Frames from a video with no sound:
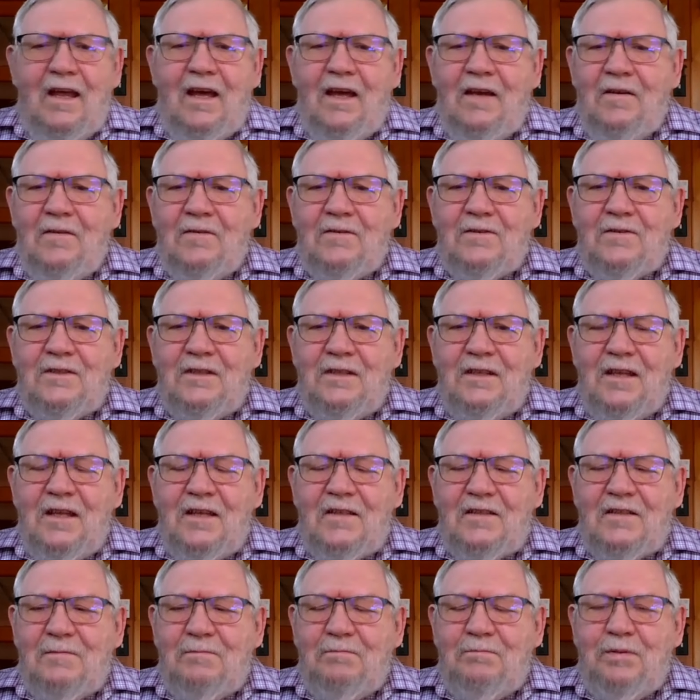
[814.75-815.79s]
I don't see
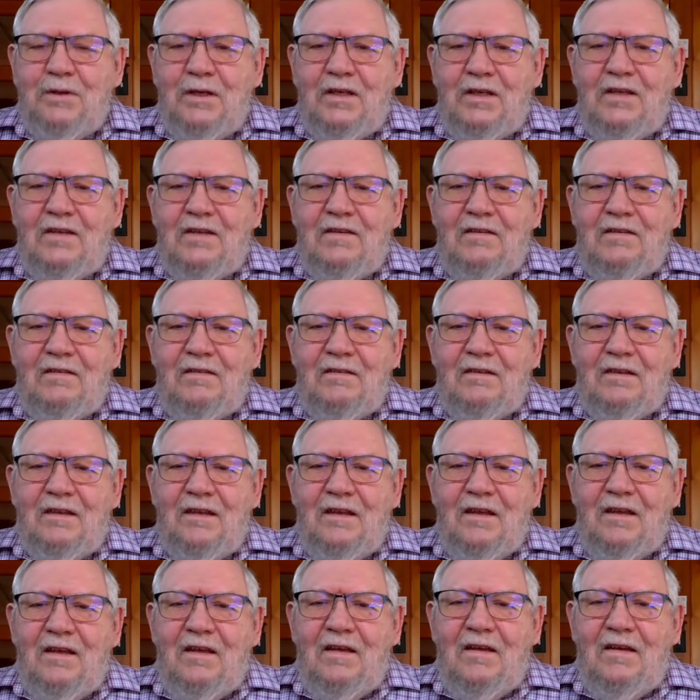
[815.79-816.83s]
that's a big
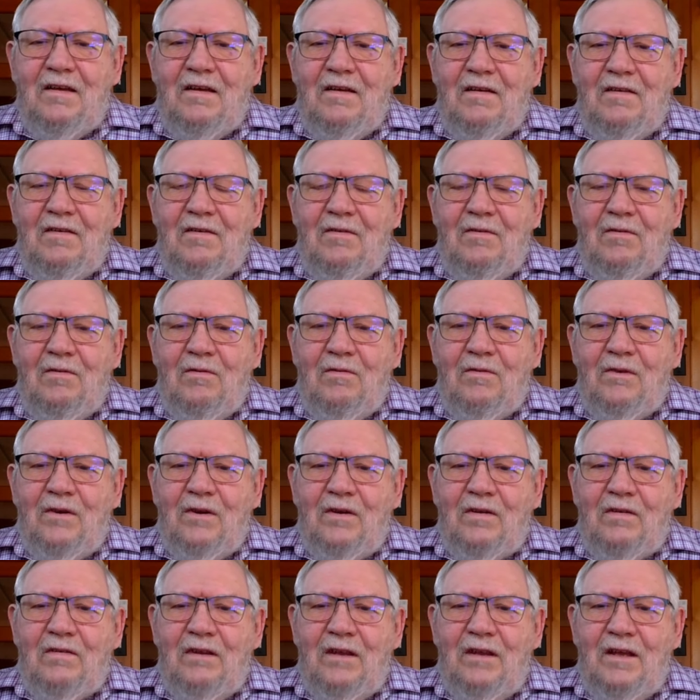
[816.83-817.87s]
uh,
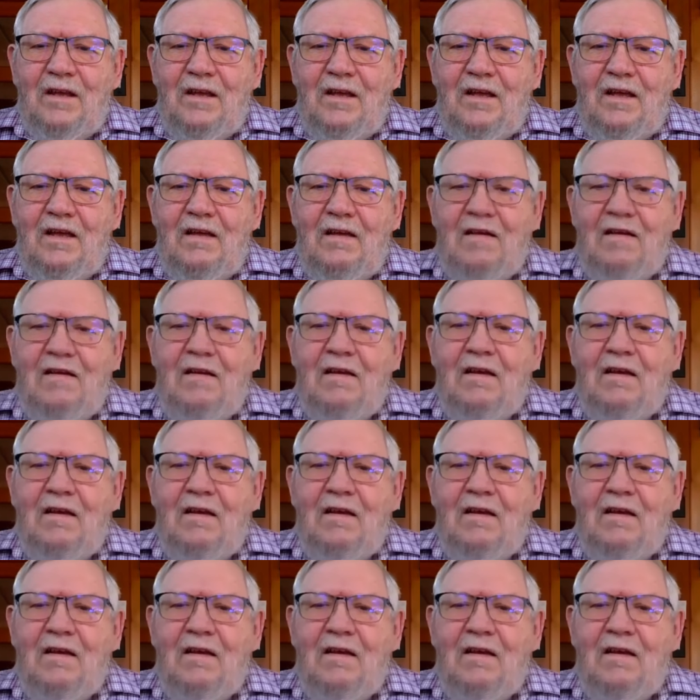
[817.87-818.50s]
over uh,